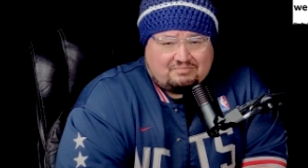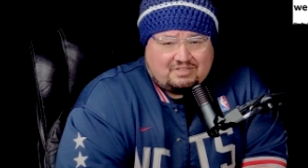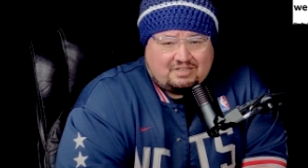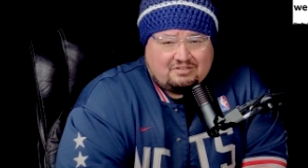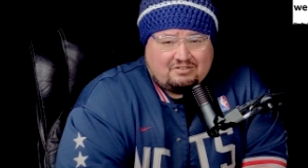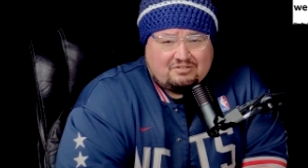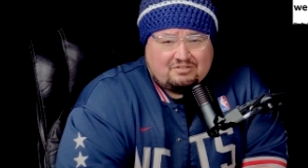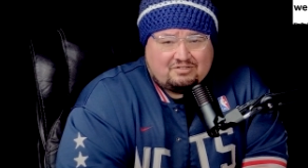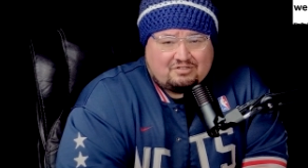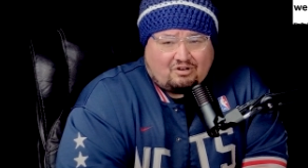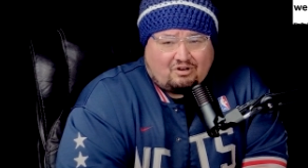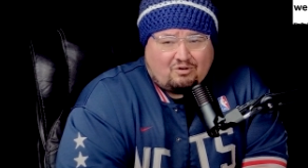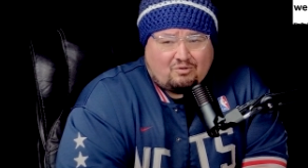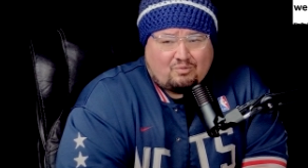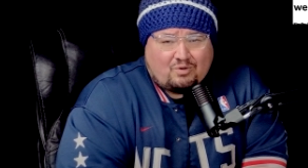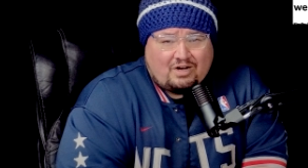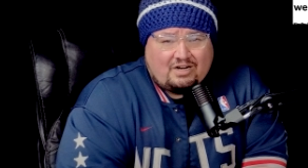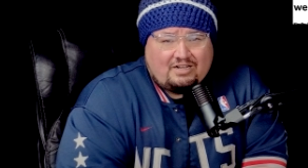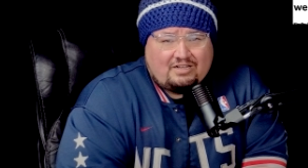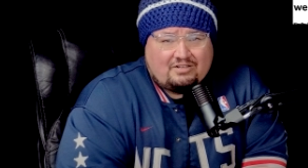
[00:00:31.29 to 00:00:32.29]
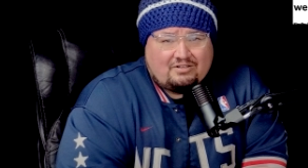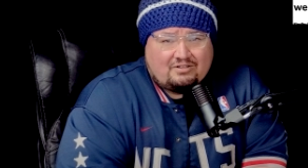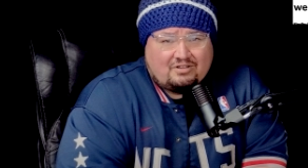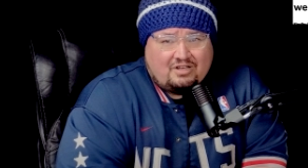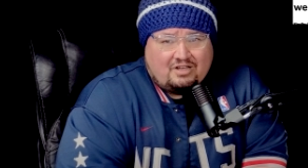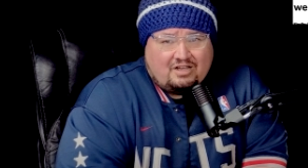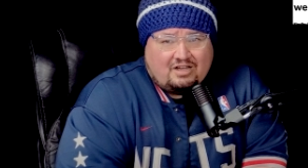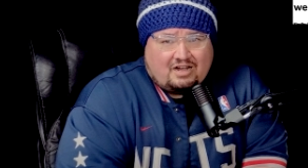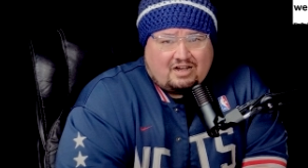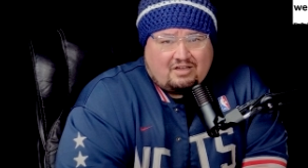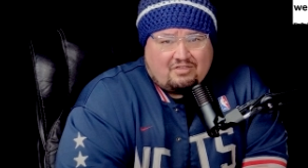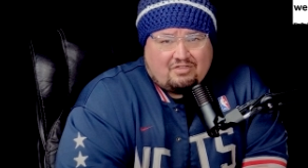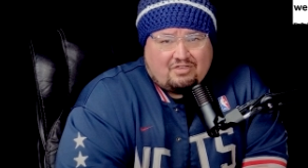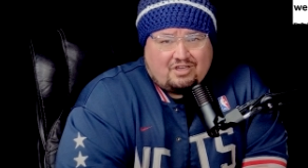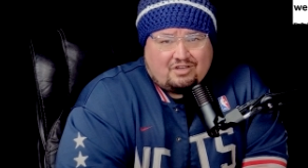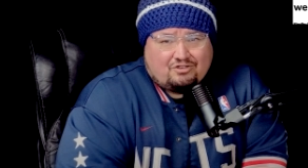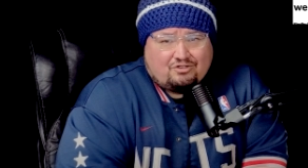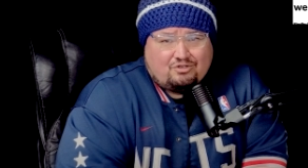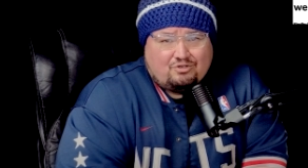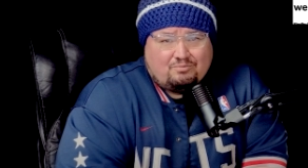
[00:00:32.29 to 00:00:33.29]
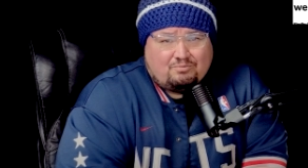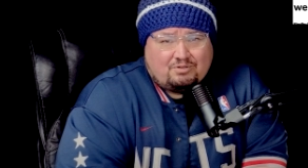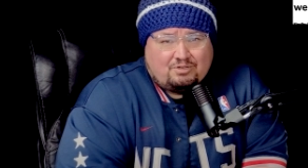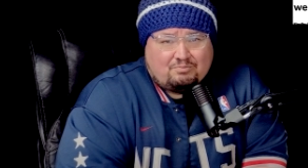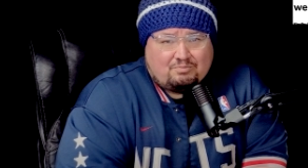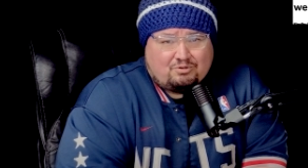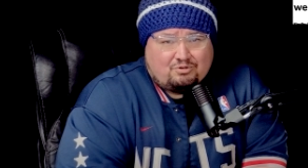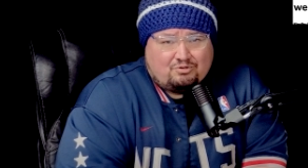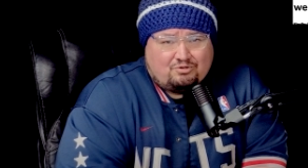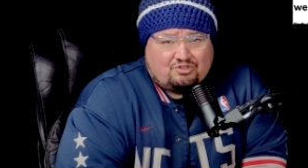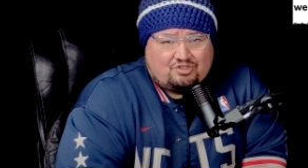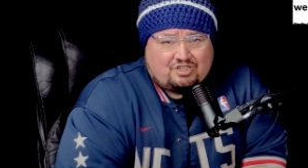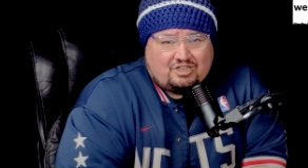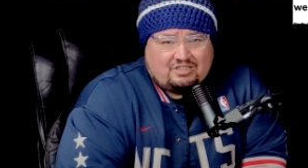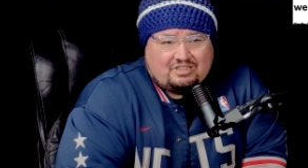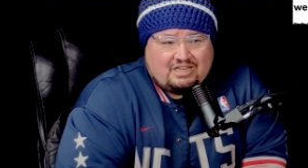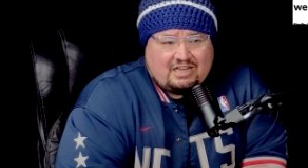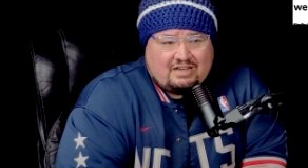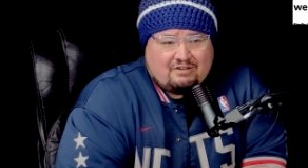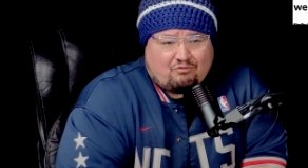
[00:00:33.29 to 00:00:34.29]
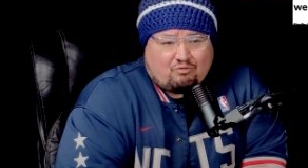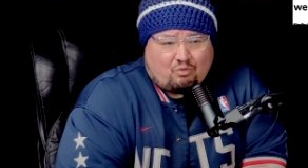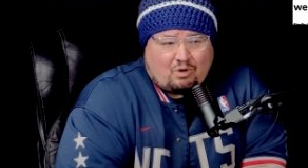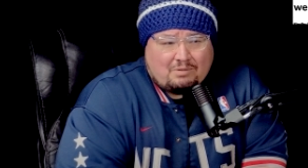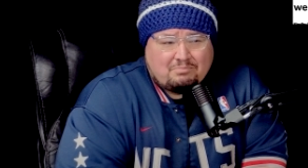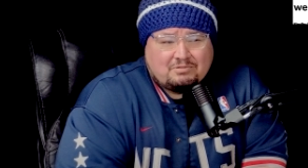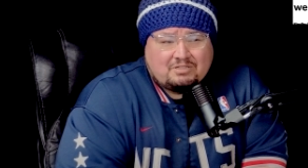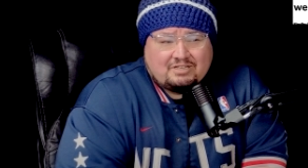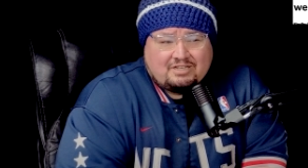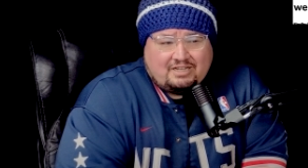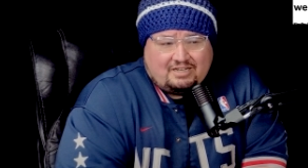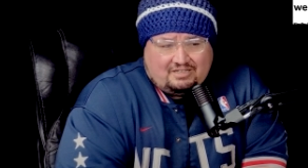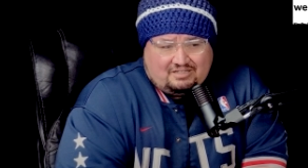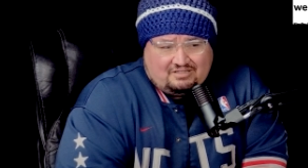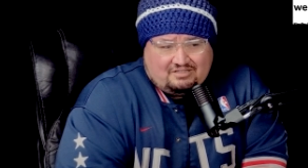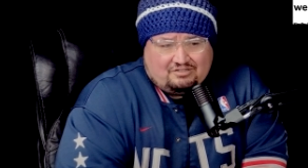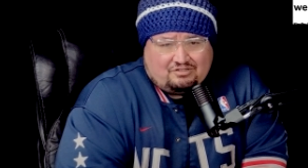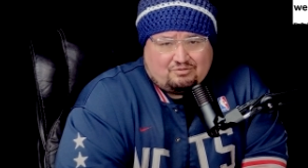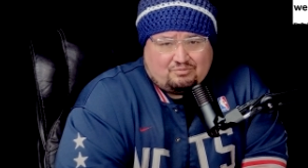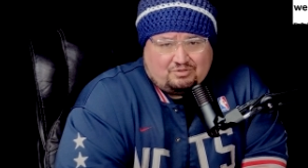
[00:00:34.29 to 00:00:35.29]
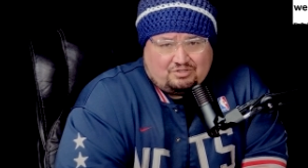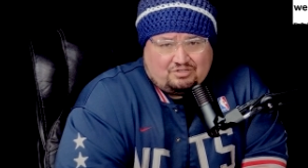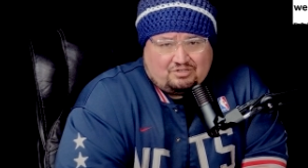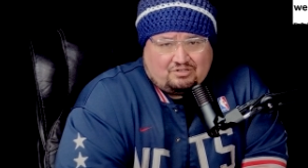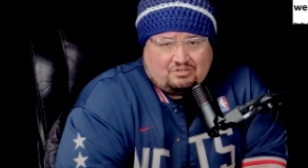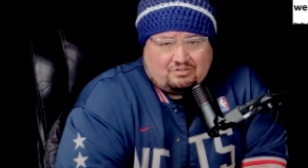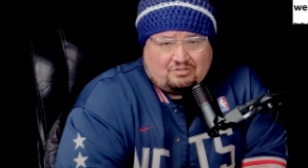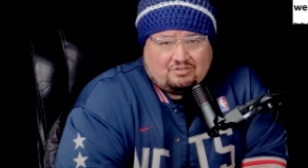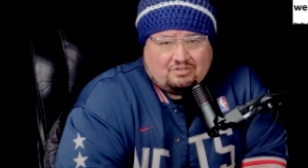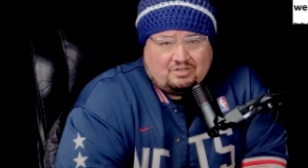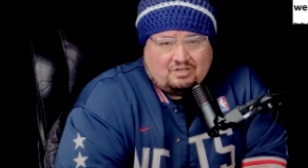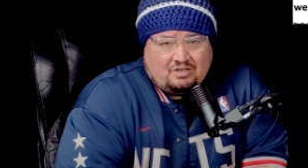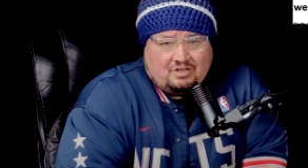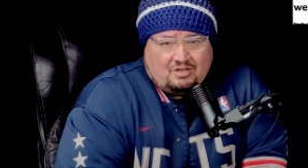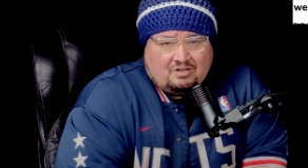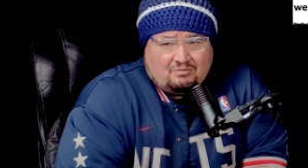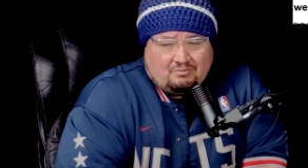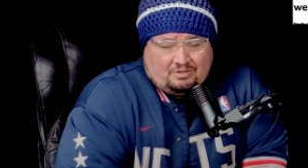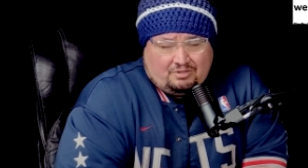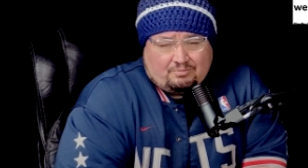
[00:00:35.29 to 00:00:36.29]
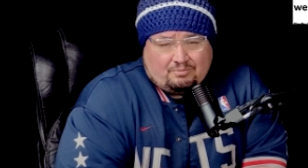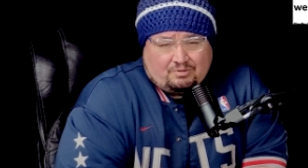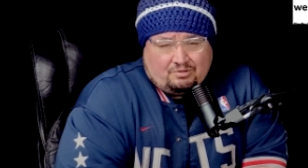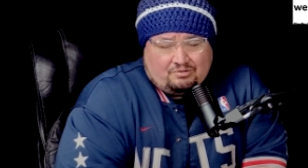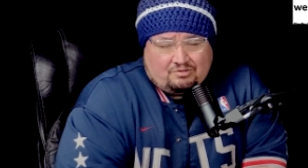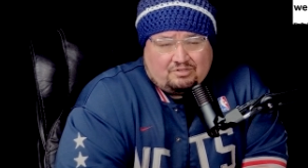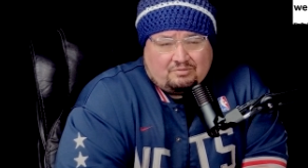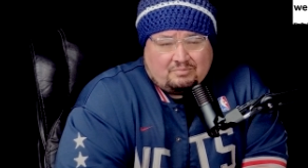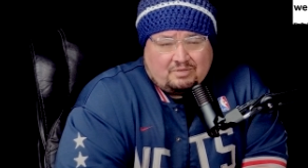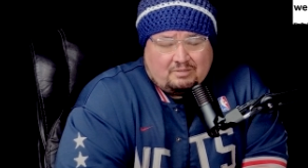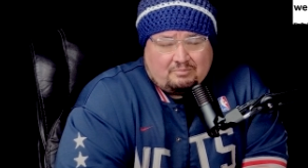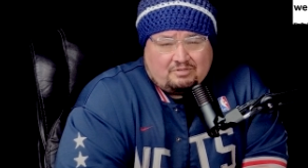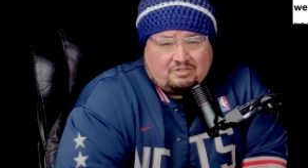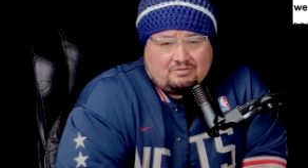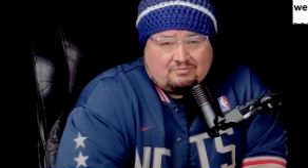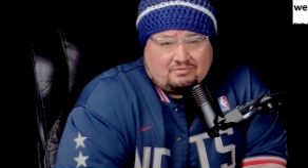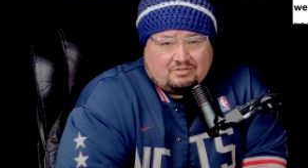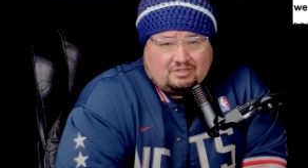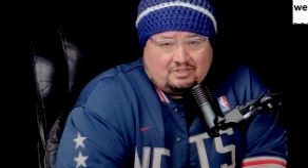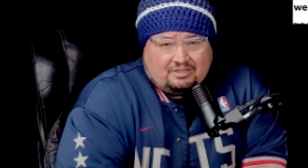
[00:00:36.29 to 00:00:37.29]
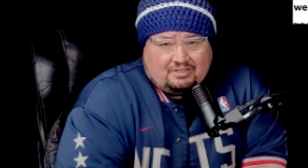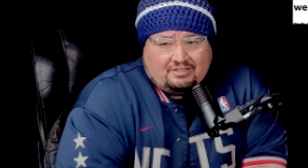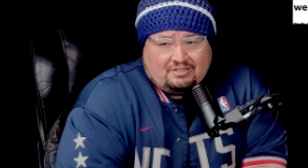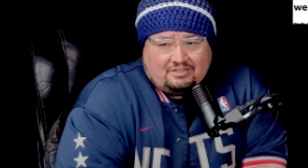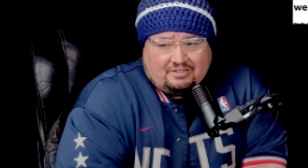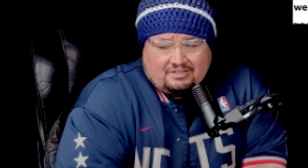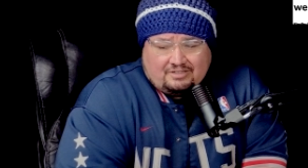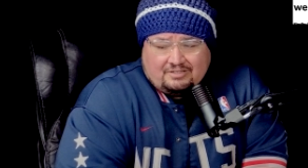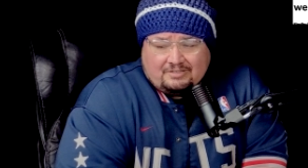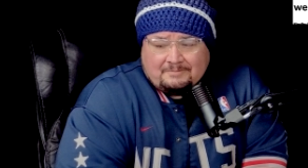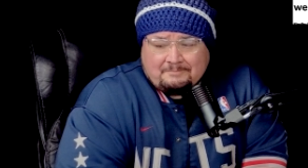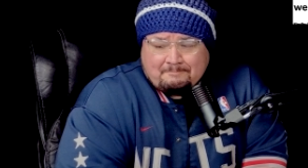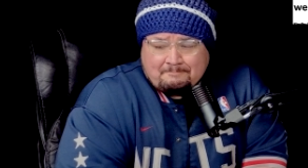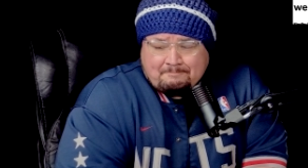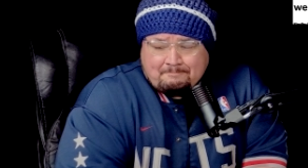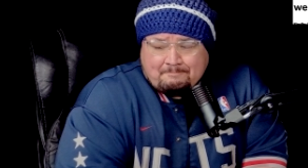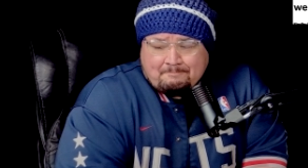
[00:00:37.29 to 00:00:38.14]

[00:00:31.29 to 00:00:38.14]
There's already, I think, two people who said they have replicated this results, which proves there may be some validity in it.